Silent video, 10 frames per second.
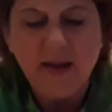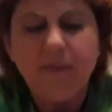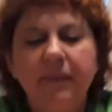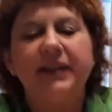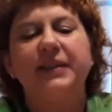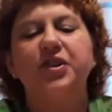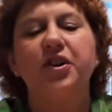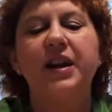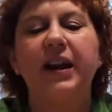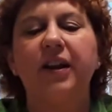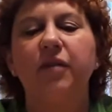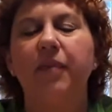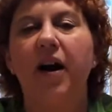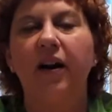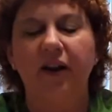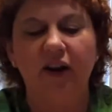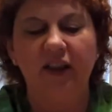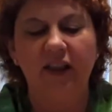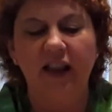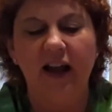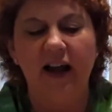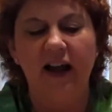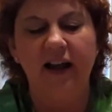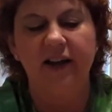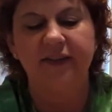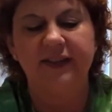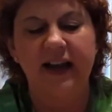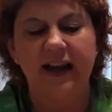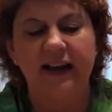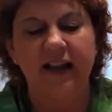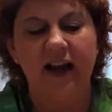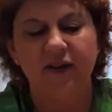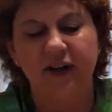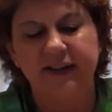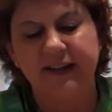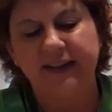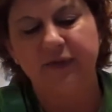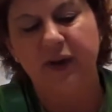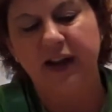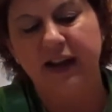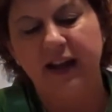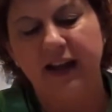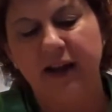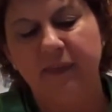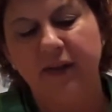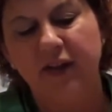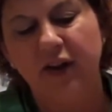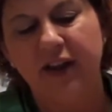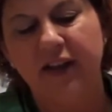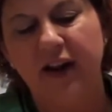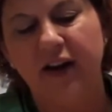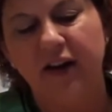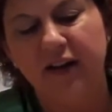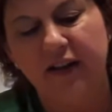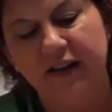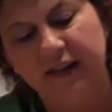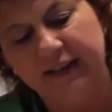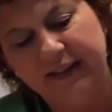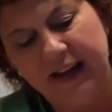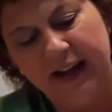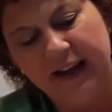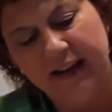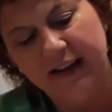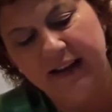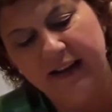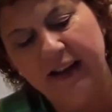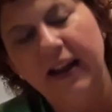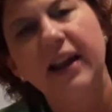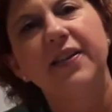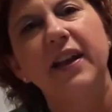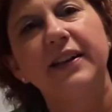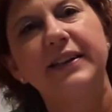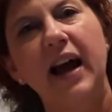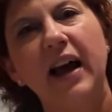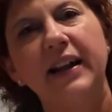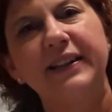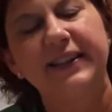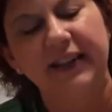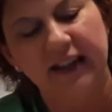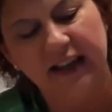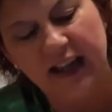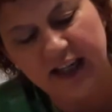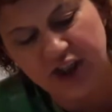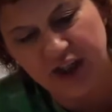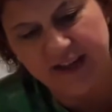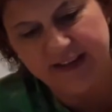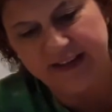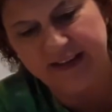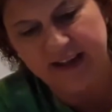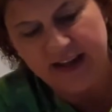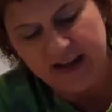Mr. Knickerbocker loves dandelion greens. Let's see if we can get him. Look at there. See? He thinks that is delicious.